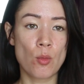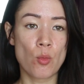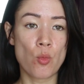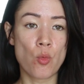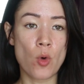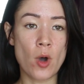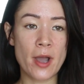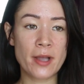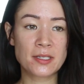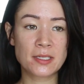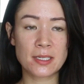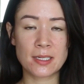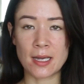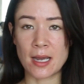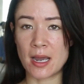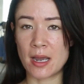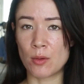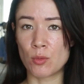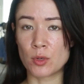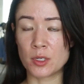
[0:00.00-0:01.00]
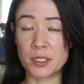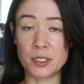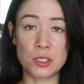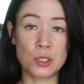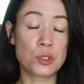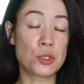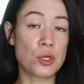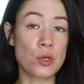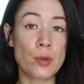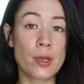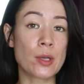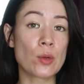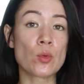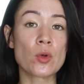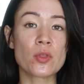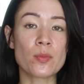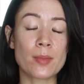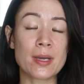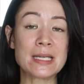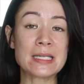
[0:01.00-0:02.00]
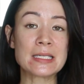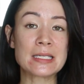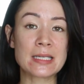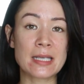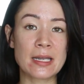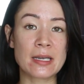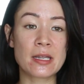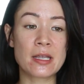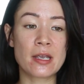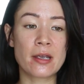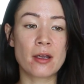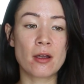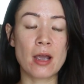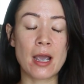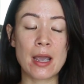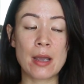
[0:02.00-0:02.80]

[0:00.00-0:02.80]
what I was doing with my skincare.